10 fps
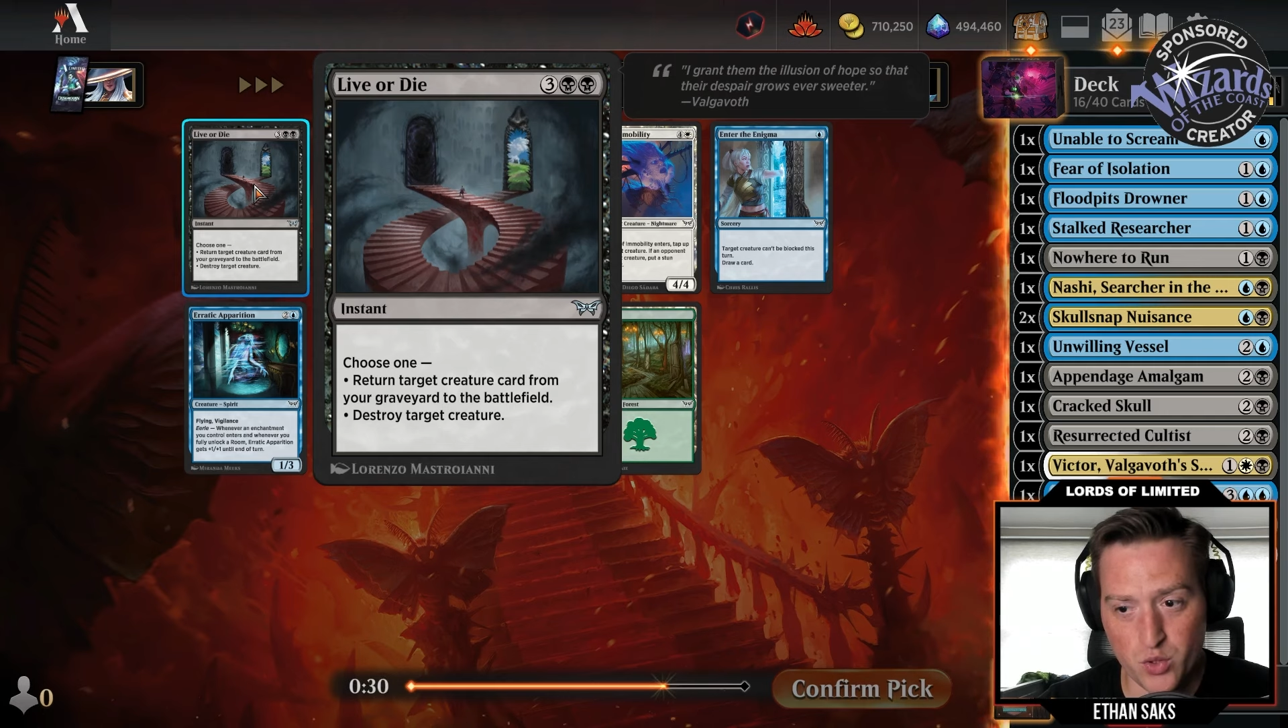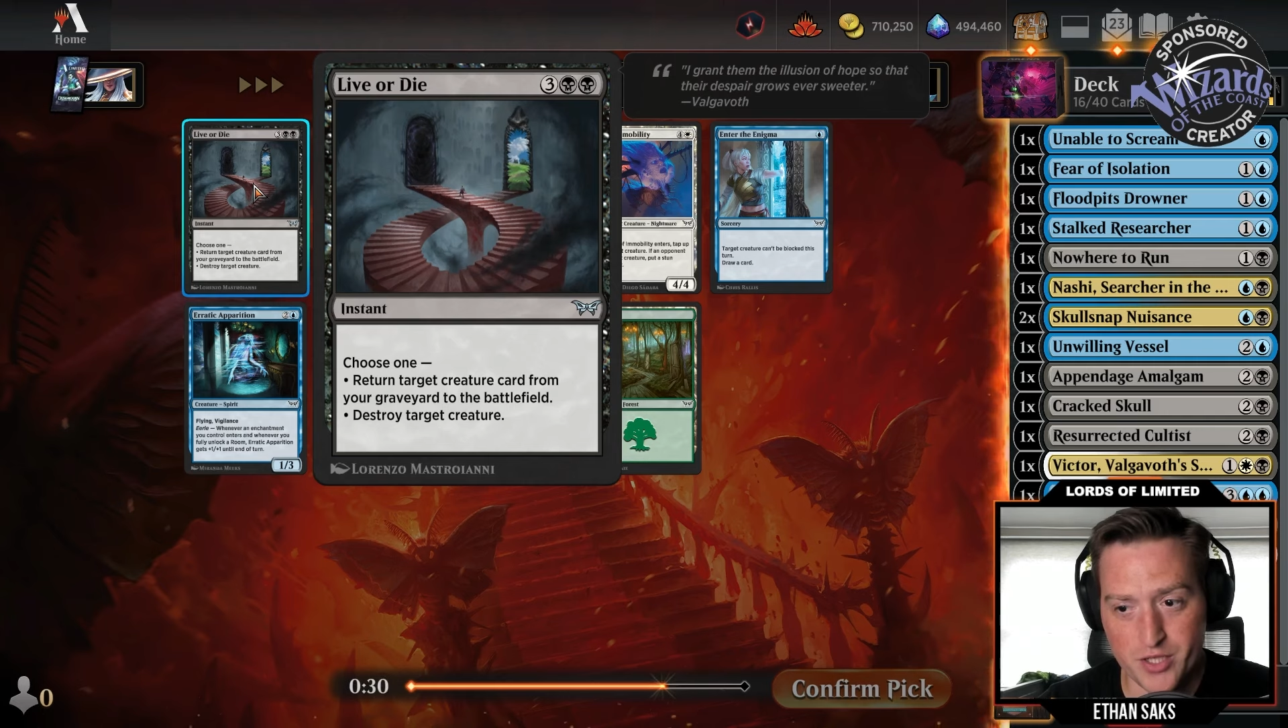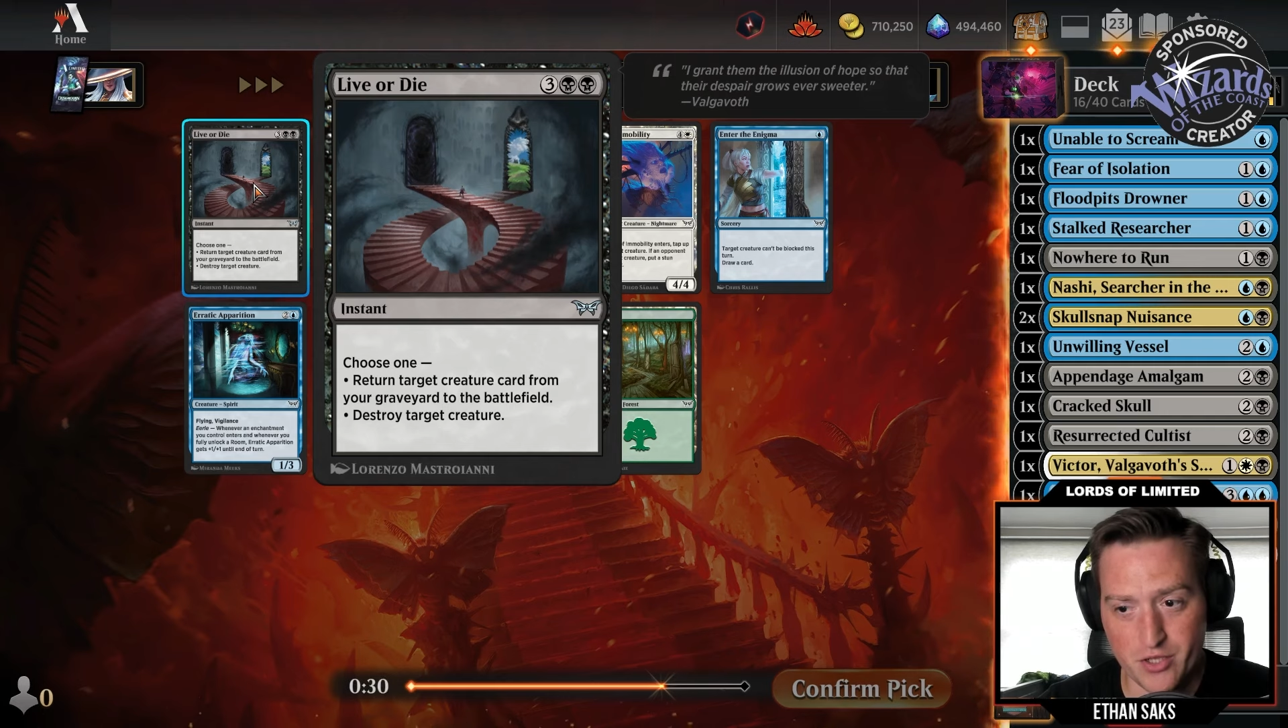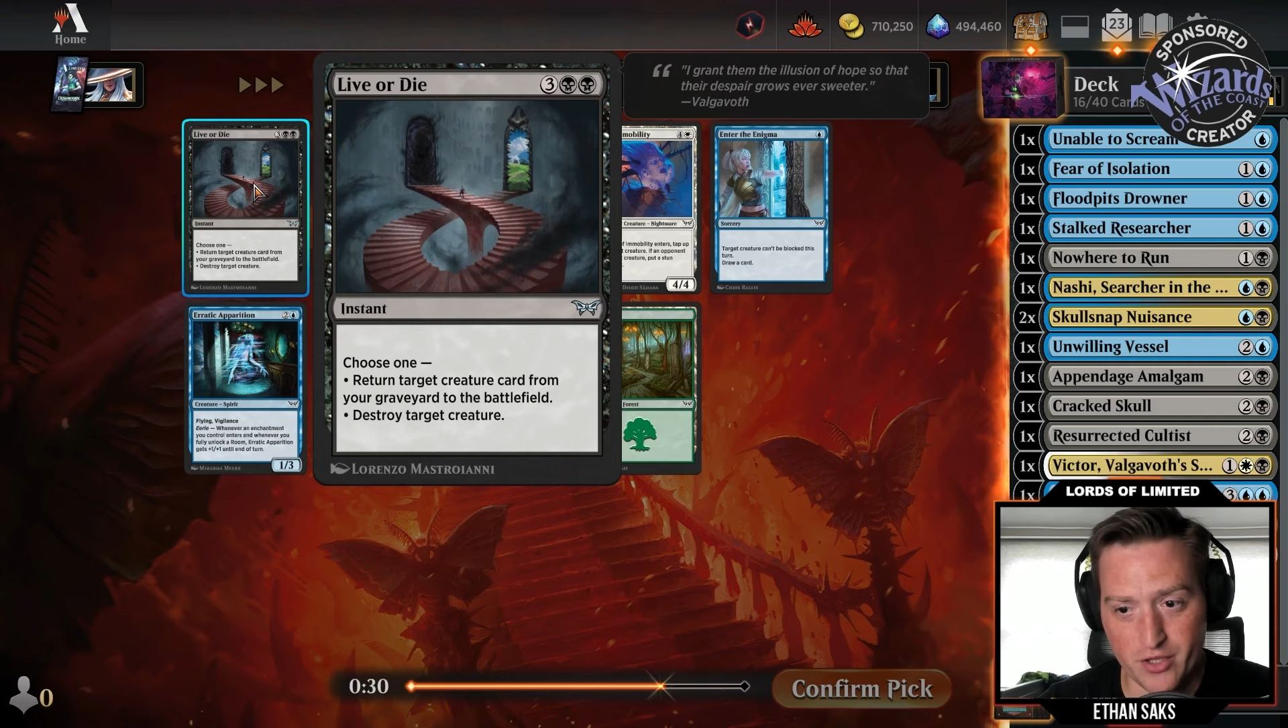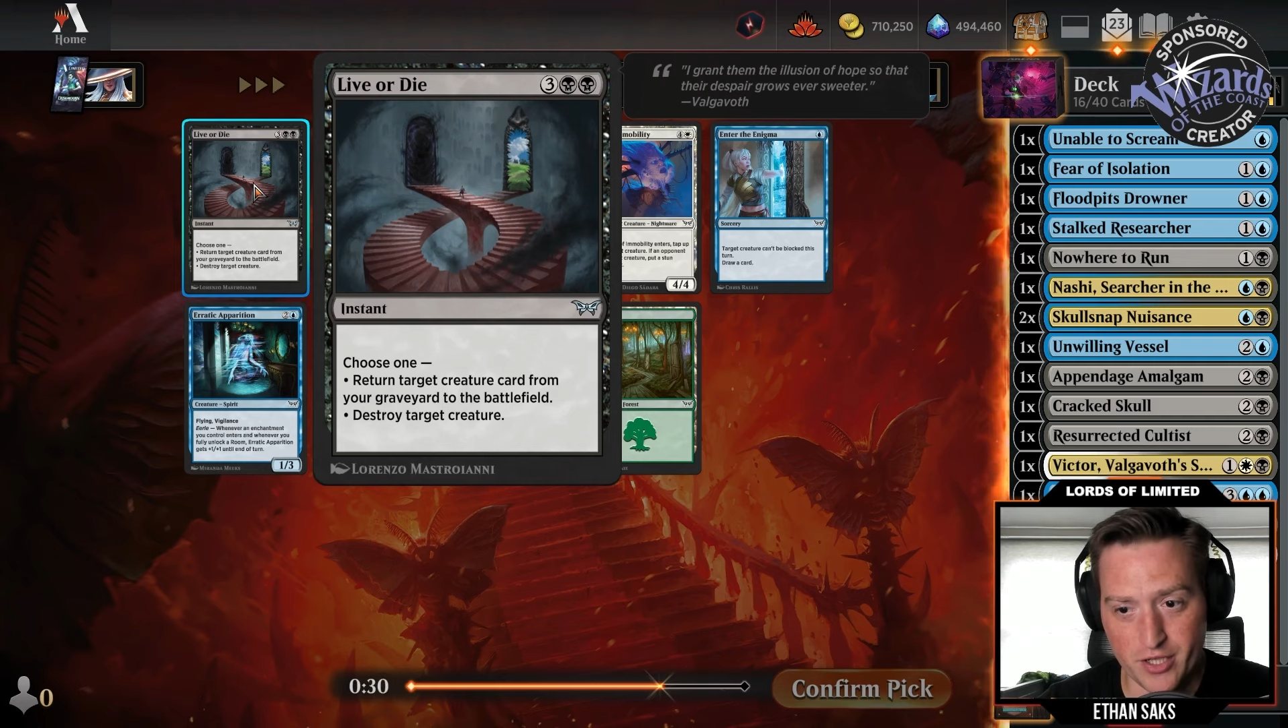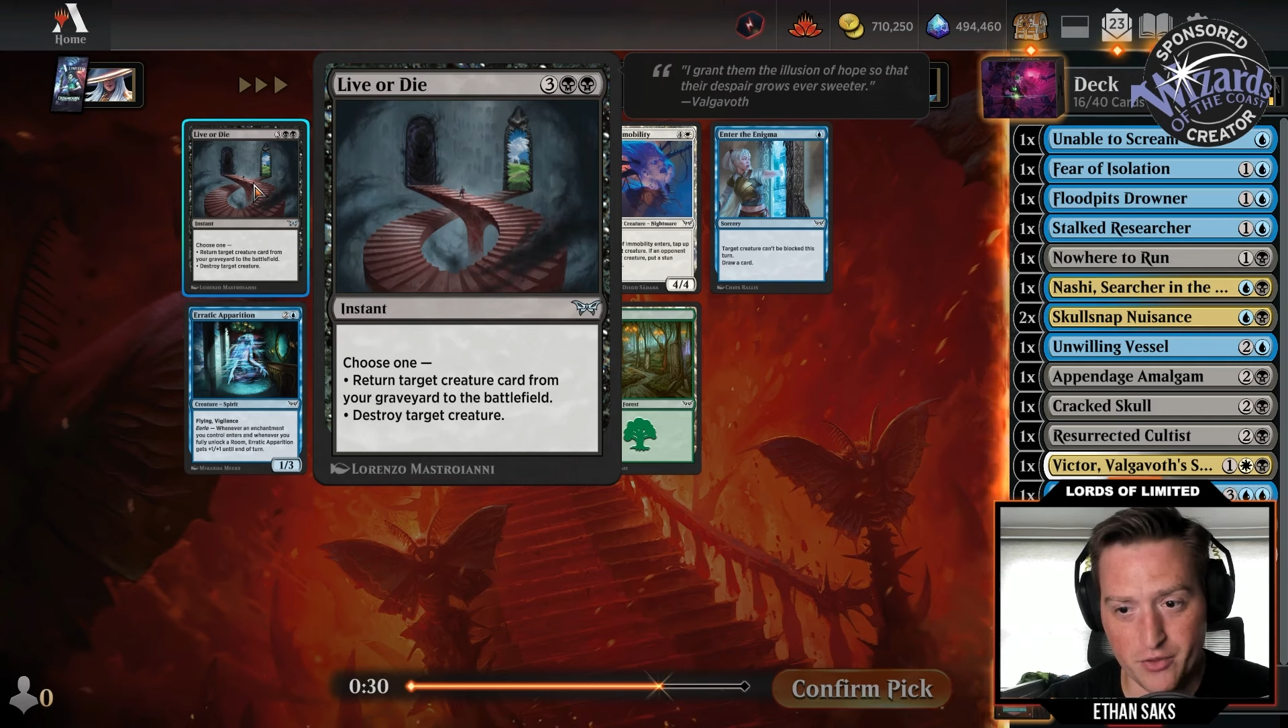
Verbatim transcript: target